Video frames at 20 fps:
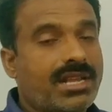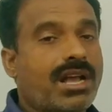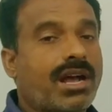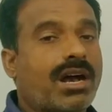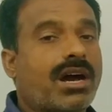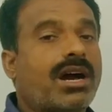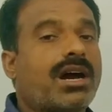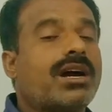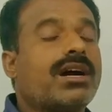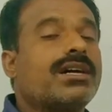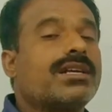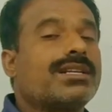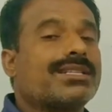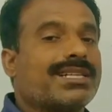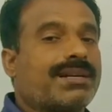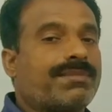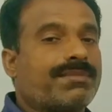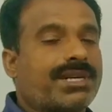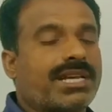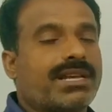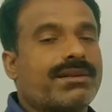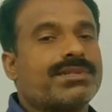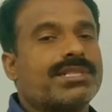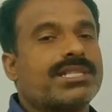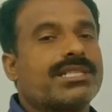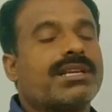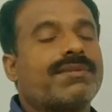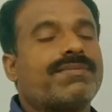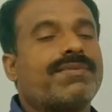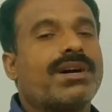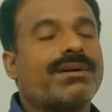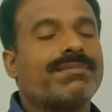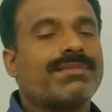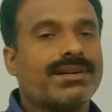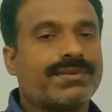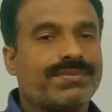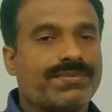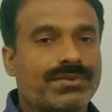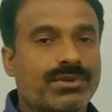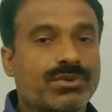or sometimes in the form
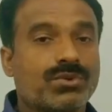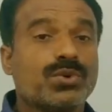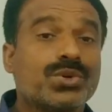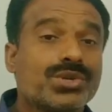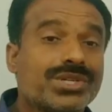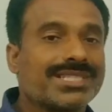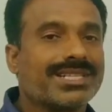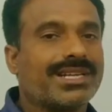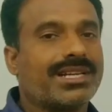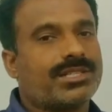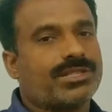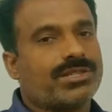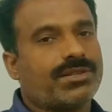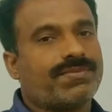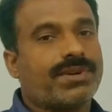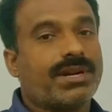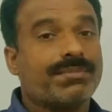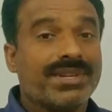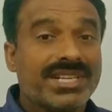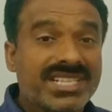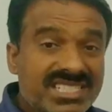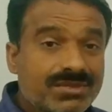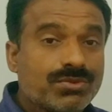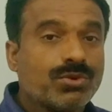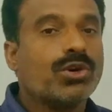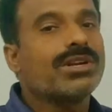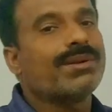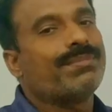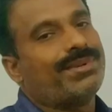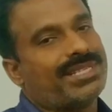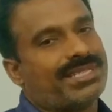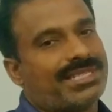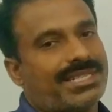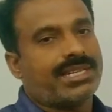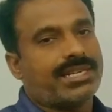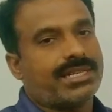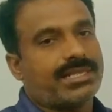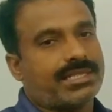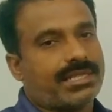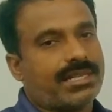of goods also from his own
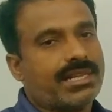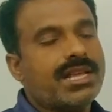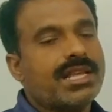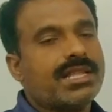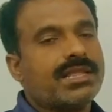business.